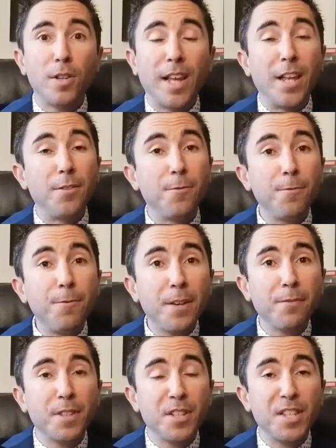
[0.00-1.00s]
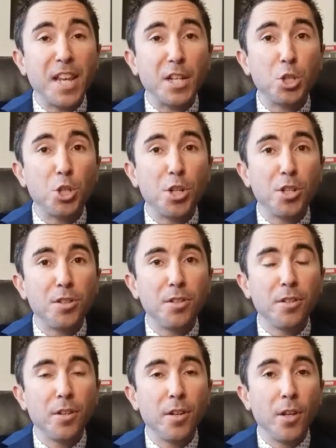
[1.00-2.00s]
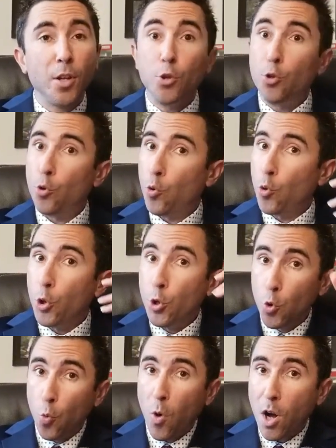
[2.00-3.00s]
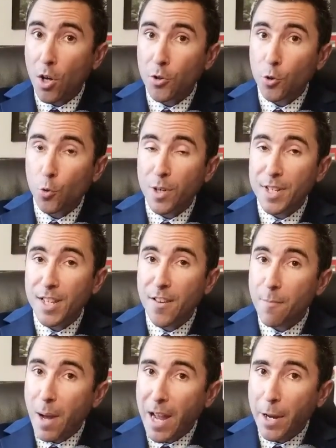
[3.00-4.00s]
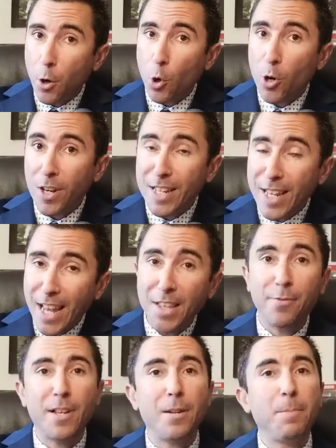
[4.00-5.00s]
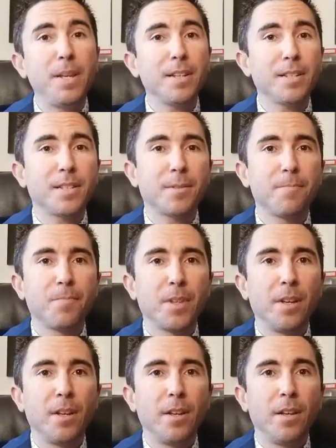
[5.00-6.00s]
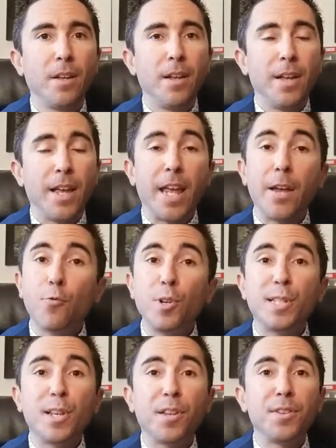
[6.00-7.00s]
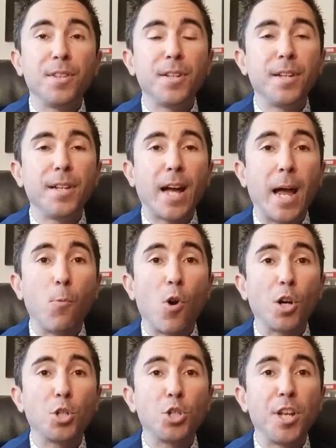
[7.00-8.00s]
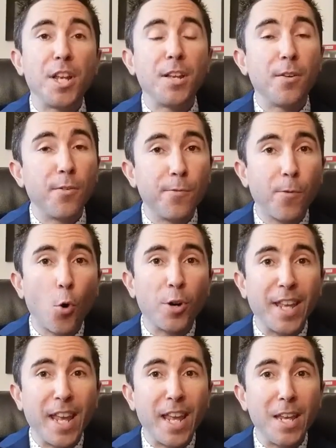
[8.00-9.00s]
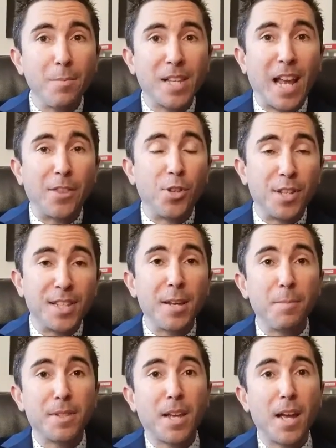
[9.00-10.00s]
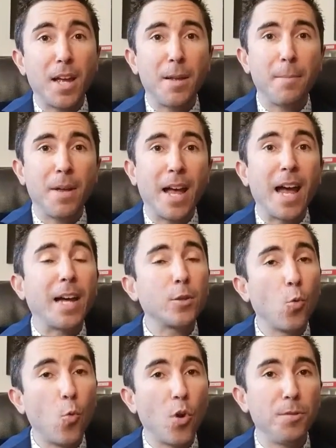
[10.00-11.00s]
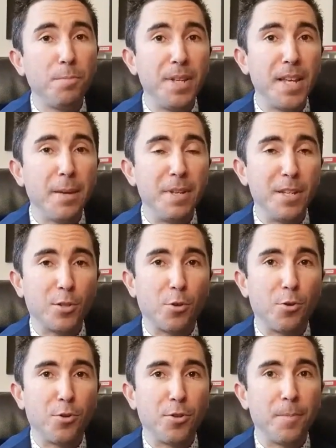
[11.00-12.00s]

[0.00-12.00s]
and fifth section: do you want to receive my early NFL picks? Every Sunday, I'm watching 4 games at the same time at 1 p.m. Eastern,